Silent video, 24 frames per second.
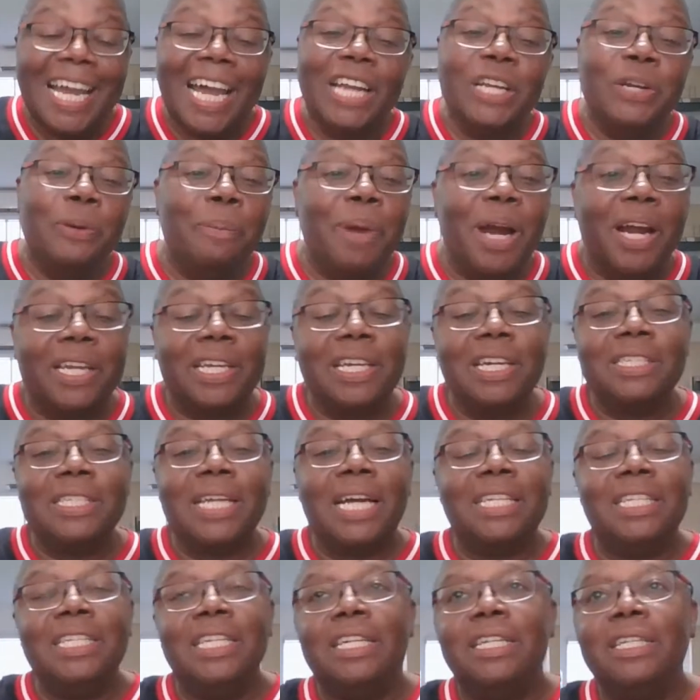I know Markel's
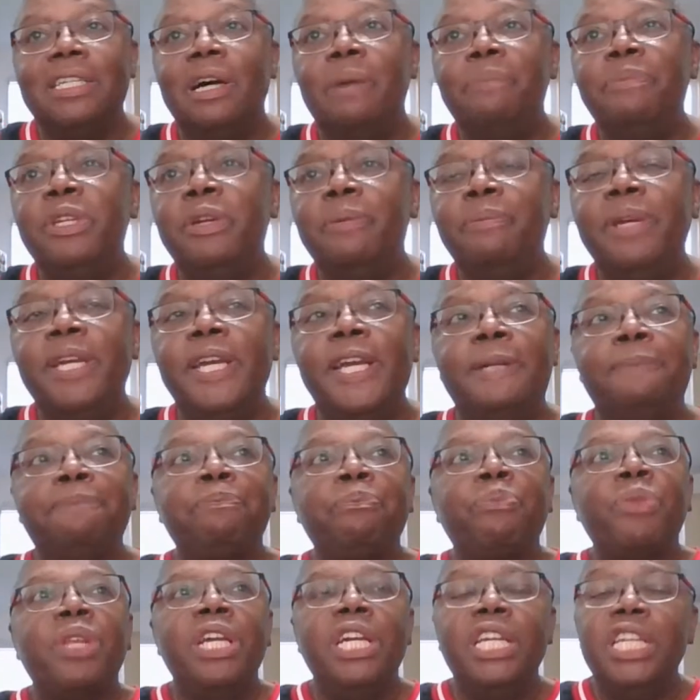out there in Colombia, man,
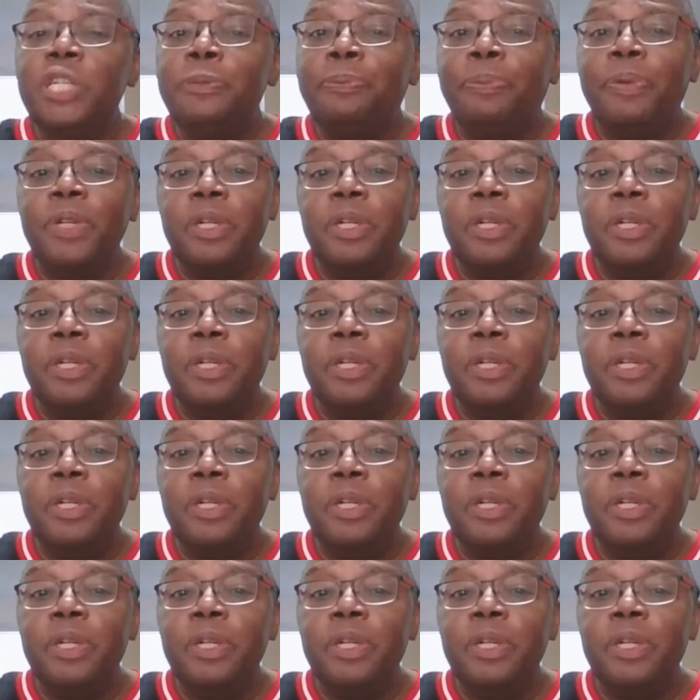and he's